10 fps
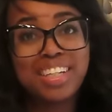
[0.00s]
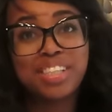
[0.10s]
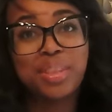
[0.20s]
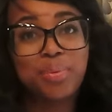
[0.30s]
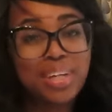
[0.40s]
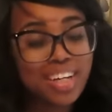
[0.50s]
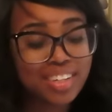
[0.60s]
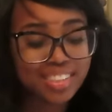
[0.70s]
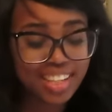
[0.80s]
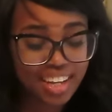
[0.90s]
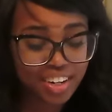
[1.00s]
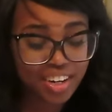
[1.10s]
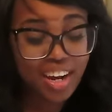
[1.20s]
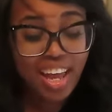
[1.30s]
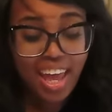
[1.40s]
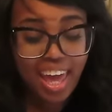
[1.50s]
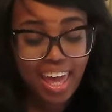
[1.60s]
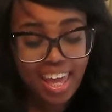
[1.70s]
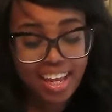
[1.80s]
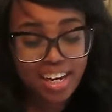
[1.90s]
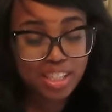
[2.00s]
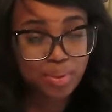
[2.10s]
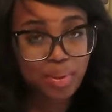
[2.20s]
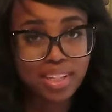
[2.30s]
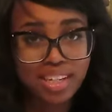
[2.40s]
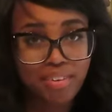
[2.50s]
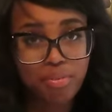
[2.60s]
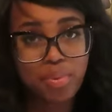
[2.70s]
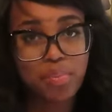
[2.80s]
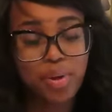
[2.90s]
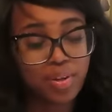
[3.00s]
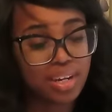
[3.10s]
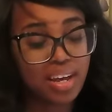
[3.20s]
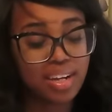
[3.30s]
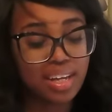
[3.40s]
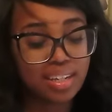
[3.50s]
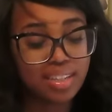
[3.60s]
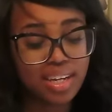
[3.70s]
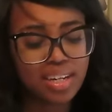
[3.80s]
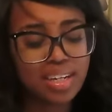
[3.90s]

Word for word: It's 3 years later and it's really time for me to buckle down and get it done.